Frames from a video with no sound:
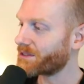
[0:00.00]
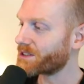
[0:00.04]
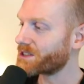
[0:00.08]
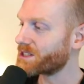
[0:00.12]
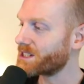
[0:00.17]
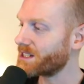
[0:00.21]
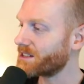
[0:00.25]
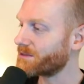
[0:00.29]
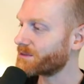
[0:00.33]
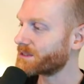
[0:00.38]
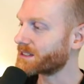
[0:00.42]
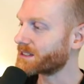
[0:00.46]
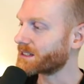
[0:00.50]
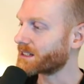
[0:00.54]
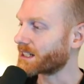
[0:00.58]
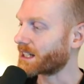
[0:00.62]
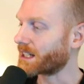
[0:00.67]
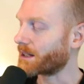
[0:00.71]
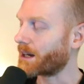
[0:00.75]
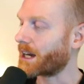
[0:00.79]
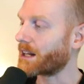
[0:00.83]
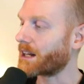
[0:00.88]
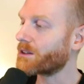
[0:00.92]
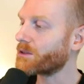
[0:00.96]
achievements in the
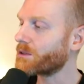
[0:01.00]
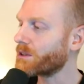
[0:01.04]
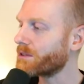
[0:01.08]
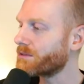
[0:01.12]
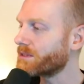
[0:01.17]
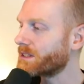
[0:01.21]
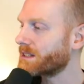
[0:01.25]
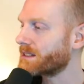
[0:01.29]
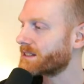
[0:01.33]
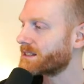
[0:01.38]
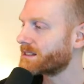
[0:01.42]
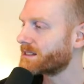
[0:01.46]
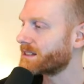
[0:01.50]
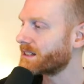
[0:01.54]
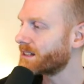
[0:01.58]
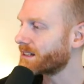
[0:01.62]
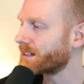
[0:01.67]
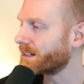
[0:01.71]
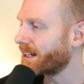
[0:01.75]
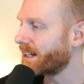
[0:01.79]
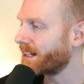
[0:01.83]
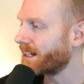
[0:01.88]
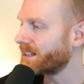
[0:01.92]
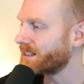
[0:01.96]
game. I don't know if this is still
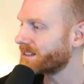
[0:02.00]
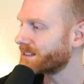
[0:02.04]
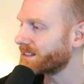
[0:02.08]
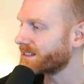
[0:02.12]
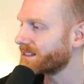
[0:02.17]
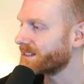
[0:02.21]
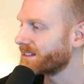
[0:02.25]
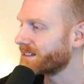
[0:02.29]
the case,